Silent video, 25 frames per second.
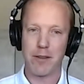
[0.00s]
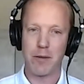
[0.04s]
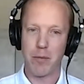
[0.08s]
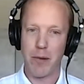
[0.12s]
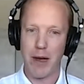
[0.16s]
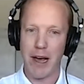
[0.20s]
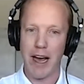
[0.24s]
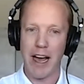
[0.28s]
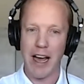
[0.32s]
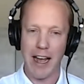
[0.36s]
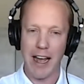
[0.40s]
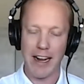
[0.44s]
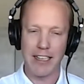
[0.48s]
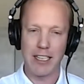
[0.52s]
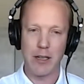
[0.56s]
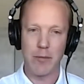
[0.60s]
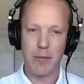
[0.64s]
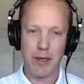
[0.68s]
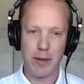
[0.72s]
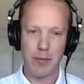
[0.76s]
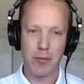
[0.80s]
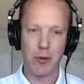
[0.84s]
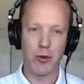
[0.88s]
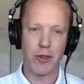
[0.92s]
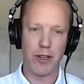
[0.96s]
behind the
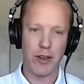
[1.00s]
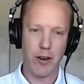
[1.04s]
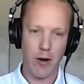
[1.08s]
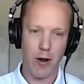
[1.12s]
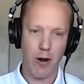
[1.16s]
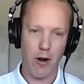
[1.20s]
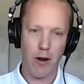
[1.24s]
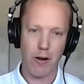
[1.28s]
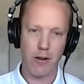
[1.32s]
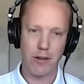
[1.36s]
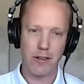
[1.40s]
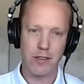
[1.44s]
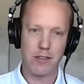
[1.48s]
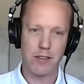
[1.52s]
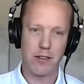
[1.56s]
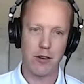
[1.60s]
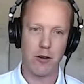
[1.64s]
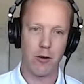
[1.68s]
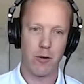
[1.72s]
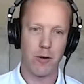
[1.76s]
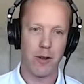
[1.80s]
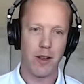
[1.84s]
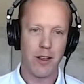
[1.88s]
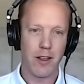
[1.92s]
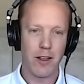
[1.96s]
people that are.
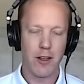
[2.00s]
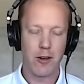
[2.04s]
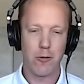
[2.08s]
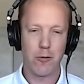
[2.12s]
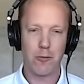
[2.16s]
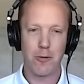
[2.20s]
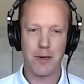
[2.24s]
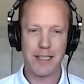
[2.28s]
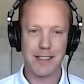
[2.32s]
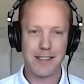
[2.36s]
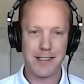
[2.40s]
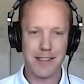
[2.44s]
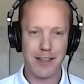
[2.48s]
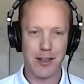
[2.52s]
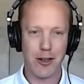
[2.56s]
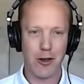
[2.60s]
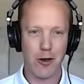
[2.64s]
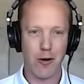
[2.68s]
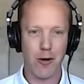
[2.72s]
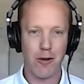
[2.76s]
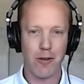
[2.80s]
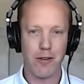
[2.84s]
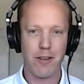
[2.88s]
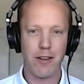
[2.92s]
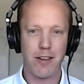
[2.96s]
So
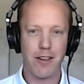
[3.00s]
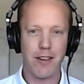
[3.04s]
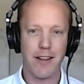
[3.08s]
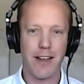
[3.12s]
reskill.